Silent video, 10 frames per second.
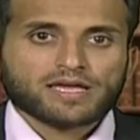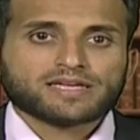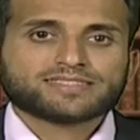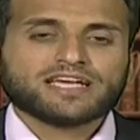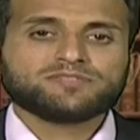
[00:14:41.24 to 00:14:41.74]

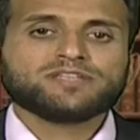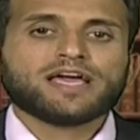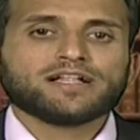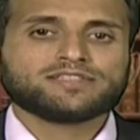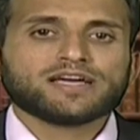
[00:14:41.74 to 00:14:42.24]
It has been
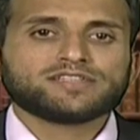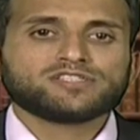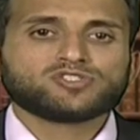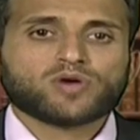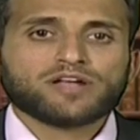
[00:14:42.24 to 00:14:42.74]
held that the
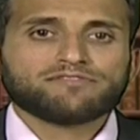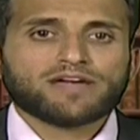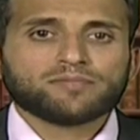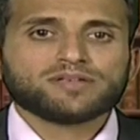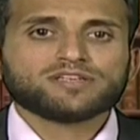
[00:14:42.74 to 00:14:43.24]
joint
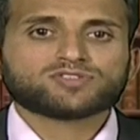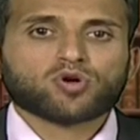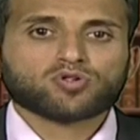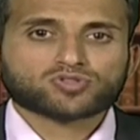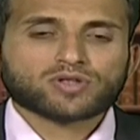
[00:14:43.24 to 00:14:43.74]
family is
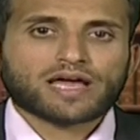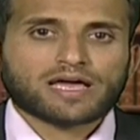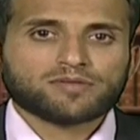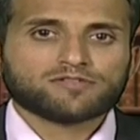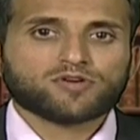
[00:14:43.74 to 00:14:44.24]
also
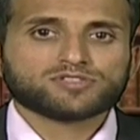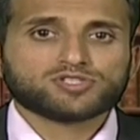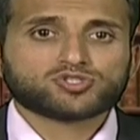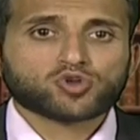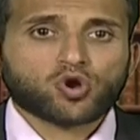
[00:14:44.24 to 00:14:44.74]
liable for the
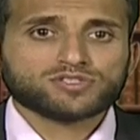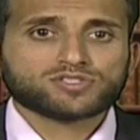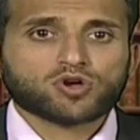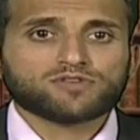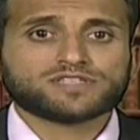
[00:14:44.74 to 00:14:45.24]
torts
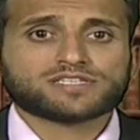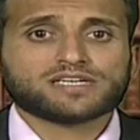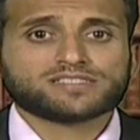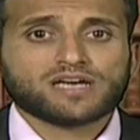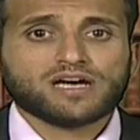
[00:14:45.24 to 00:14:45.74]
of the
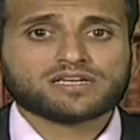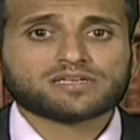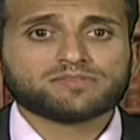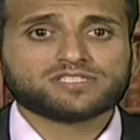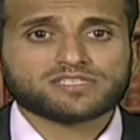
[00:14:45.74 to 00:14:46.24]
Karta
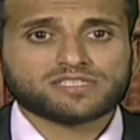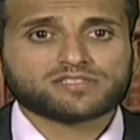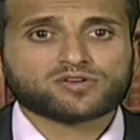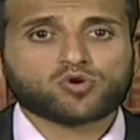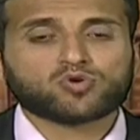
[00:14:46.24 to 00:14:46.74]
committed in
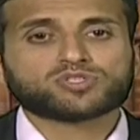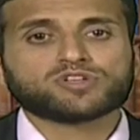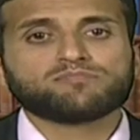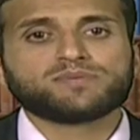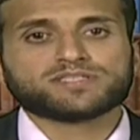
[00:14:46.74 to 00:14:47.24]
the course
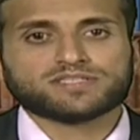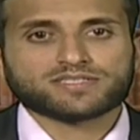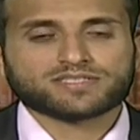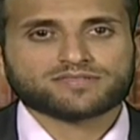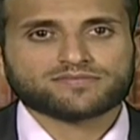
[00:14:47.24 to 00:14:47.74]
of
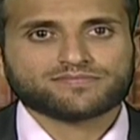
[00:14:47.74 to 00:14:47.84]
business.